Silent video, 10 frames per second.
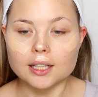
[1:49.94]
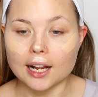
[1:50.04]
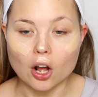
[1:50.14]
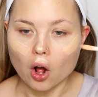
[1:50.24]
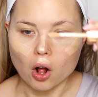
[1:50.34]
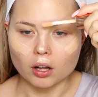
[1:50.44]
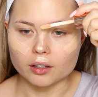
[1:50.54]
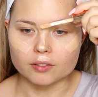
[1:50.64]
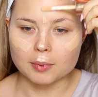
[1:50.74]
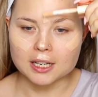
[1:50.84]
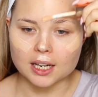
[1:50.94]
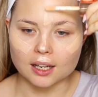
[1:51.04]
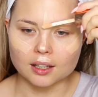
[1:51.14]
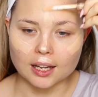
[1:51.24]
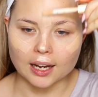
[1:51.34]
like all of my
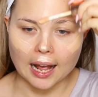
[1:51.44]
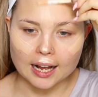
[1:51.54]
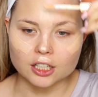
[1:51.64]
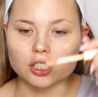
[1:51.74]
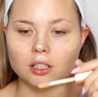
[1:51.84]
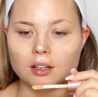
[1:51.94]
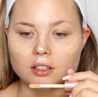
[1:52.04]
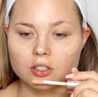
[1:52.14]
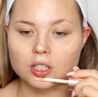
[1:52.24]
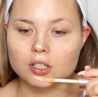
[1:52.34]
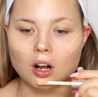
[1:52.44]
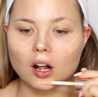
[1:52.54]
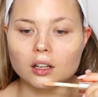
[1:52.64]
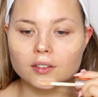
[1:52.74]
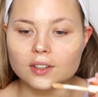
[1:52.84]
tan, like actually just
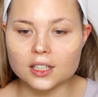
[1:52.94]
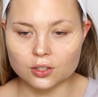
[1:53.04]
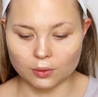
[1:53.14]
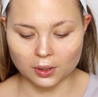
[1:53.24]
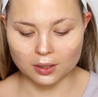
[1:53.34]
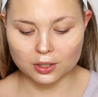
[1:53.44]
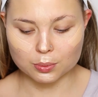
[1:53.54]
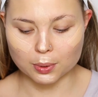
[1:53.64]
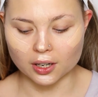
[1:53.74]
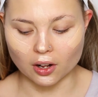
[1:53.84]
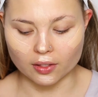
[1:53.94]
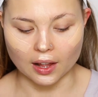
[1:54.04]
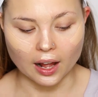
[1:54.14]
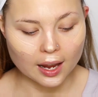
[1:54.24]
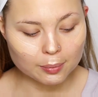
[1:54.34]
all of it. So I'm gonna just put it on
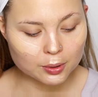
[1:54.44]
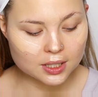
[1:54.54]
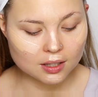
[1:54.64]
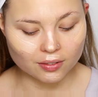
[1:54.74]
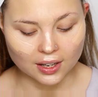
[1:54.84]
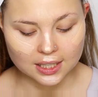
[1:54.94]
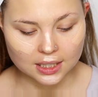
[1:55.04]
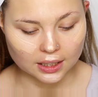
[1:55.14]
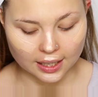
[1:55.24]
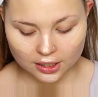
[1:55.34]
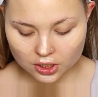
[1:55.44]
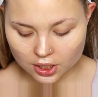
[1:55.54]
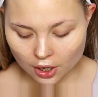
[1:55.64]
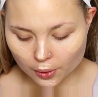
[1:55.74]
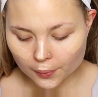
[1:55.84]
the high points of the face like
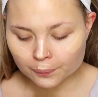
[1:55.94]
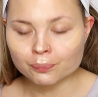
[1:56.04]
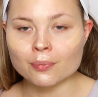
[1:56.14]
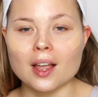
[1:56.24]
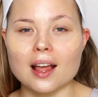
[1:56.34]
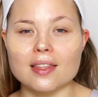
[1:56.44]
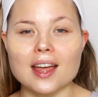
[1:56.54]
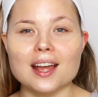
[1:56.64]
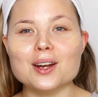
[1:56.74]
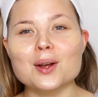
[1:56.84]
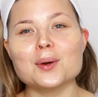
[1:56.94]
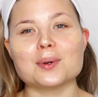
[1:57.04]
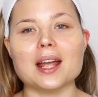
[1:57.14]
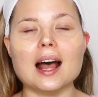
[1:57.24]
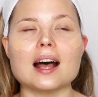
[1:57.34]
so. And then
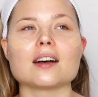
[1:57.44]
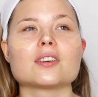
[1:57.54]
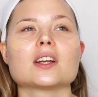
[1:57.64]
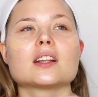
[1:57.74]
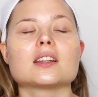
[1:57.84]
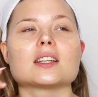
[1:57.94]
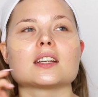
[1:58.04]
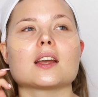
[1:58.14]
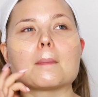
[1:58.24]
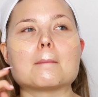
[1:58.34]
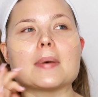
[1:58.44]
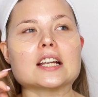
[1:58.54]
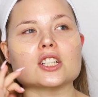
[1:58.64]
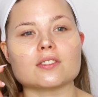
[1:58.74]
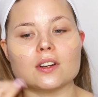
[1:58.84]
we have the
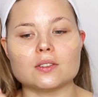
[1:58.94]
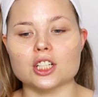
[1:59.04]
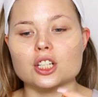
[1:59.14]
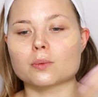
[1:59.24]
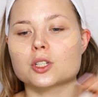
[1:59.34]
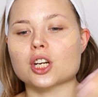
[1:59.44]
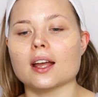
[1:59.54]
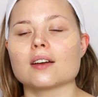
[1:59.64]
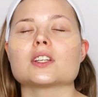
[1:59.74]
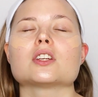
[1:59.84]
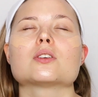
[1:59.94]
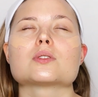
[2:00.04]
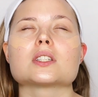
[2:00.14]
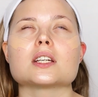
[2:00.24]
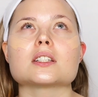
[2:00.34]
Magic foundation, which I haven't
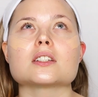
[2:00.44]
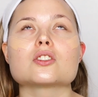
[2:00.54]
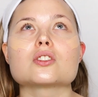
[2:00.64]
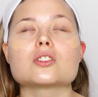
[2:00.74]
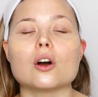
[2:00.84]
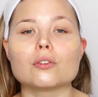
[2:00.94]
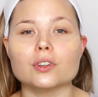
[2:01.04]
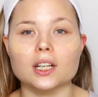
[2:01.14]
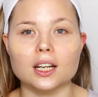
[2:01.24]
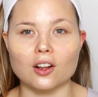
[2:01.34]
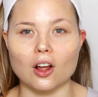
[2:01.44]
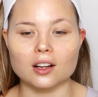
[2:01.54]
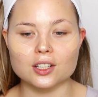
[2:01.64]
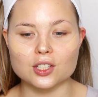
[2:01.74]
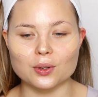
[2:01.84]
used this in so freaking
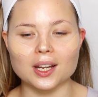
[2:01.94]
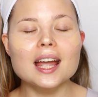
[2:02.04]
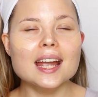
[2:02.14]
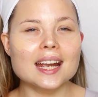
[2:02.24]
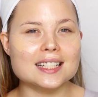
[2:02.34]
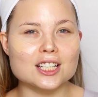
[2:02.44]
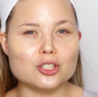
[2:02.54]
long. So like, it's